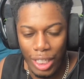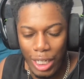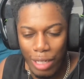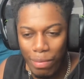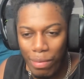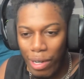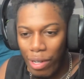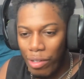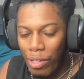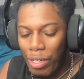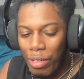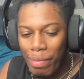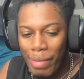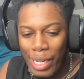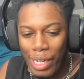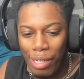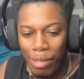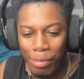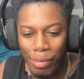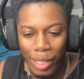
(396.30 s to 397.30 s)
Bro, don't
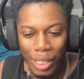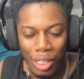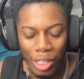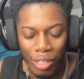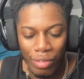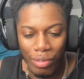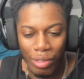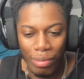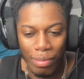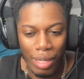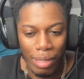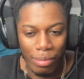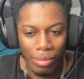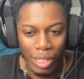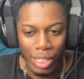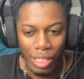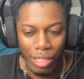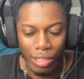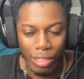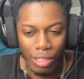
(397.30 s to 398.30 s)
make him relive the
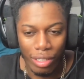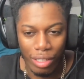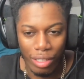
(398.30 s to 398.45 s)
memories.